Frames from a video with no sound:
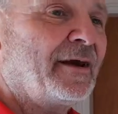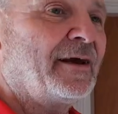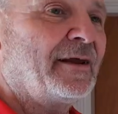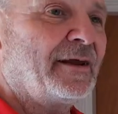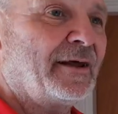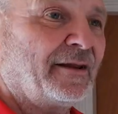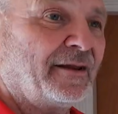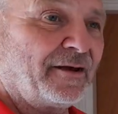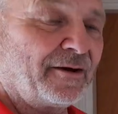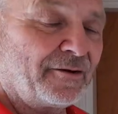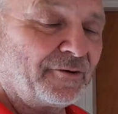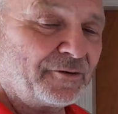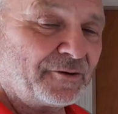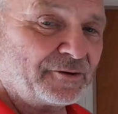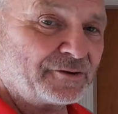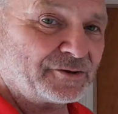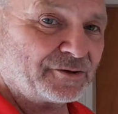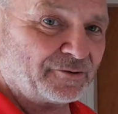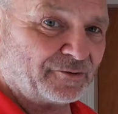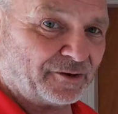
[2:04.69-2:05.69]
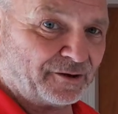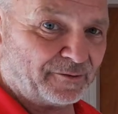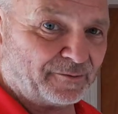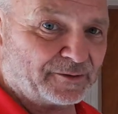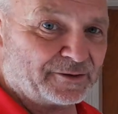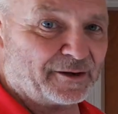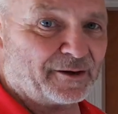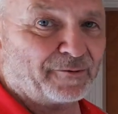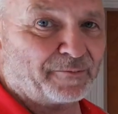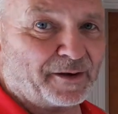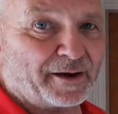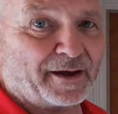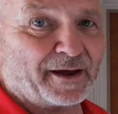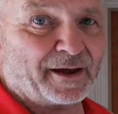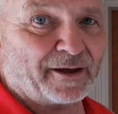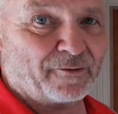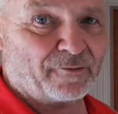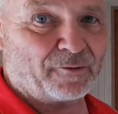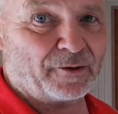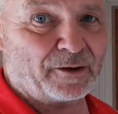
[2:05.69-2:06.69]
Now the other two rooms about
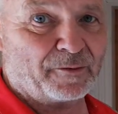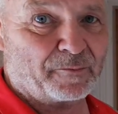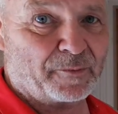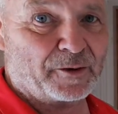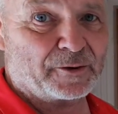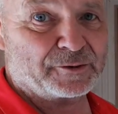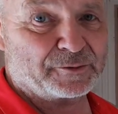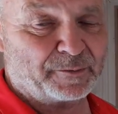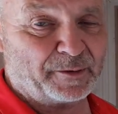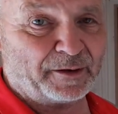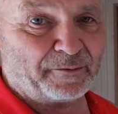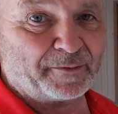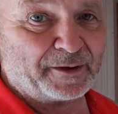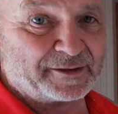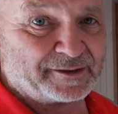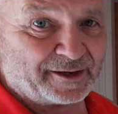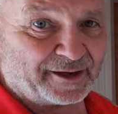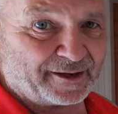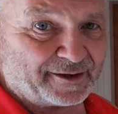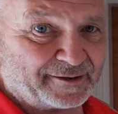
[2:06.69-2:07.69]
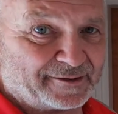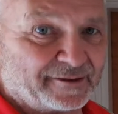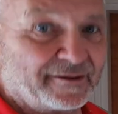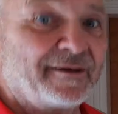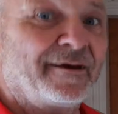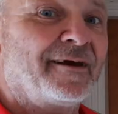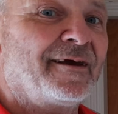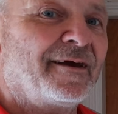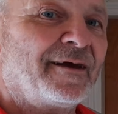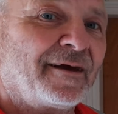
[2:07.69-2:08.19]
how we can possibly mitigate it